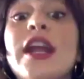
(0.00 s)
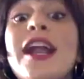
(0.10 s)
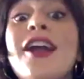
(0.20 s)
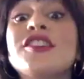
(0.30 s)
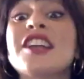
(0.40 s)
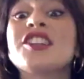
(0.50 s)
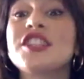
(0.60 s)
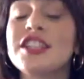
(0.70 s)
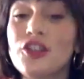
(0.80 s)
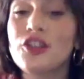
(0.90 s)
hair is
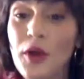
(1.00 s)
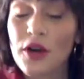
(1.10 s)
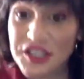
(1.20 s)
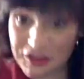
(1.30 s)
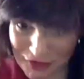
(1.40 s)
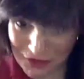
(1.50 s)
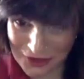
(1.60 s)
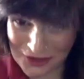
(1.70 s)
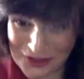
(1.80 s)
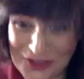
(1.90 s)
actually a little more
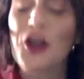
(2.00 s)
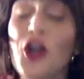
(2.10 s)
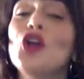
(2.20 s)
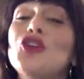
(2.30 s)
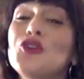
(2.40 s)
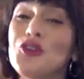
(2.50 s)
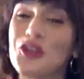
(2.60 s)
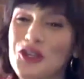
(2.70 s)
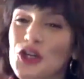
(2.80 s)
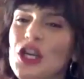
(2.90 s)
difficult. You're
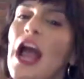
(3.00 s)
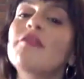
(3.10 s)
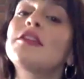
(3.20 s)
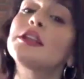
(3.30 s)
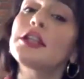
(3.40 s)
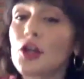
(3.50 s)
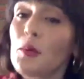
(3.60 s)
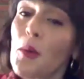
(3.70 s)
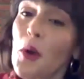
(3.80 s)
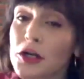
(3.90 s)
gonna have a little
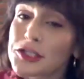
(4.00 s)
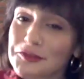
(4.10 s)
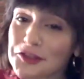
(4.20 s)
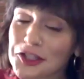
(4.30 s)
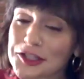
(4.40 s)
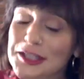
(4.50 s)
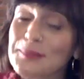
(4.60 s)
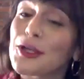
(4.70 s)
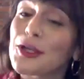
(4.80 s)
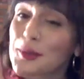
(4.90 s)
more difficulty,
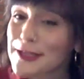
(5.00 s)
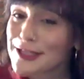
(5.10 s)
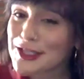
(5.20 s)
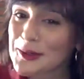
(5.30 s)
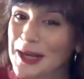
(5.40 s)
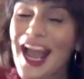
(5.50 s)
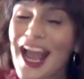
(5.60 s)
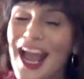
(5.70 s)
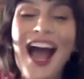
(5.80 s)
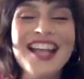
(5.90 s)
but you can do it.
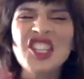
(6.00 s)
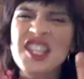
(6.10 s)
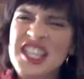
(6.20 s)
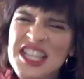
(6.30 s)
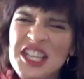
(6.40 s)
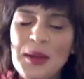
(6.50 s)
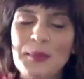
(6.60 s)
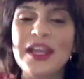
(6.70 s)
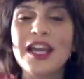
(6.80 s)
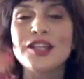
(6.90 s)
I say just a little
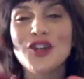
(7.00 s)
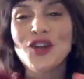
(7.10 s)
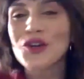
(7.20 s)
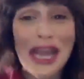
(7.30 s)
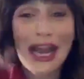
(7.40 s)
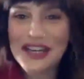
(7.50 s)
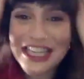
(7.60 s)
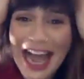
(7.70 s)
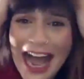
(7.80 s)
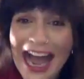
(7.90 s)
bit because curly hair
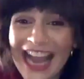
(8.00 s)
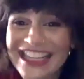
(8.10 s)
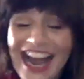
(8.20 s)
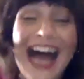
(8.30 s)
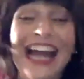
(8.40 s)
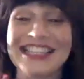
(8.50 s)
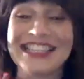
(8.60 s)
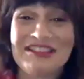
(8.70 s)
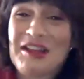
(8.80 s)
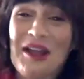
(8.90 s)
can
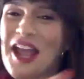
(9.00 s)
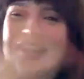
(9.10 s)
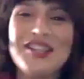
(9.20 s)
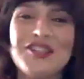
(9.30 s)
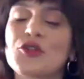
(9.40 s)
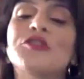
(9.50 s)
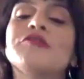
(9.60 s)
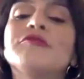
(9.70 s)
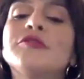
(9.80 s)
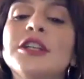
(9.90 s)
hides any sort
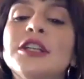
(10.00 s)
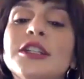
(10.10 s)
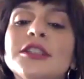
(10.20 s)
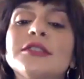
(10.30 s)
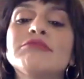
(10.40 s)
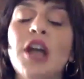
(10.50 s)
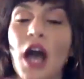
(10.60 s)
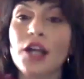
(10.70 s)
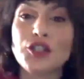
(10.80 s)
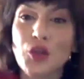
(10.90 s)
of
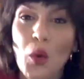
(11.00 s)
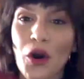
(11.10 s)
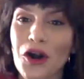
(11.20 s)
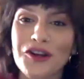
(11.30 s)
cut or